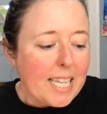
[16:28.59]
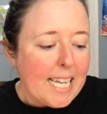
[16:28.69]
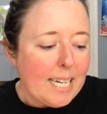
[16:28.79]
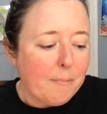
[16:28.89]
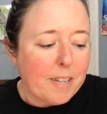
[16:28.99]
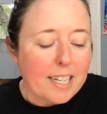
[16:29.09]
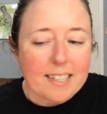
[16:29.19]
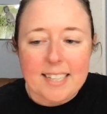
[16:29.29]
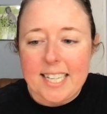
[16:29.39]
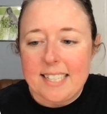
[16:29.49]
And I'm very
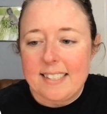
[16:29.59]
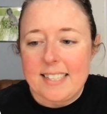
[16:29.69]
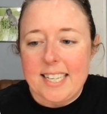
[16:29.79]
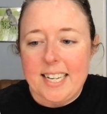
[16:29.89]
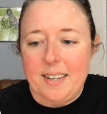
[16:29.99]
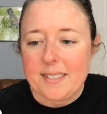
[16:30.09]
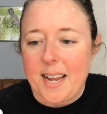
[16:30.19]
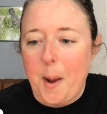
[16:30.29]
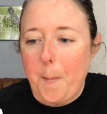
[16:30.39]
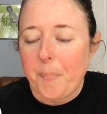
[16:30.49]
excited to see it hit our site.